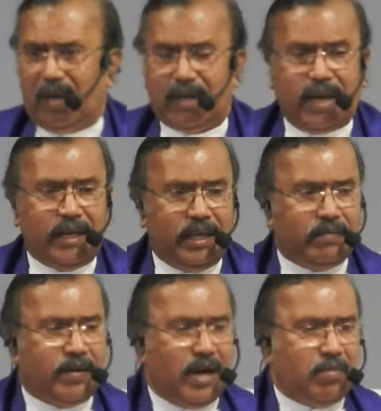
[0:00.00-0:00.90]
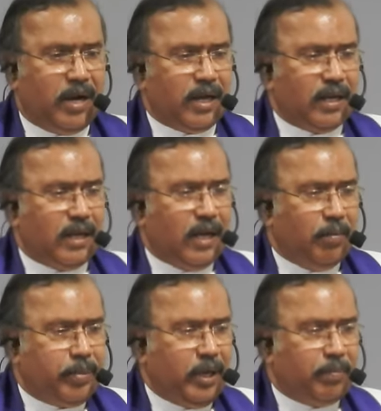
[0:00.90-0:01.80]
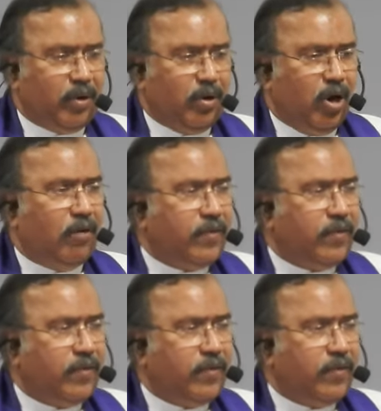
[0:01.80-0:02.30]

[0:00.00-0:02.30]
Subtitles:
And I live among a people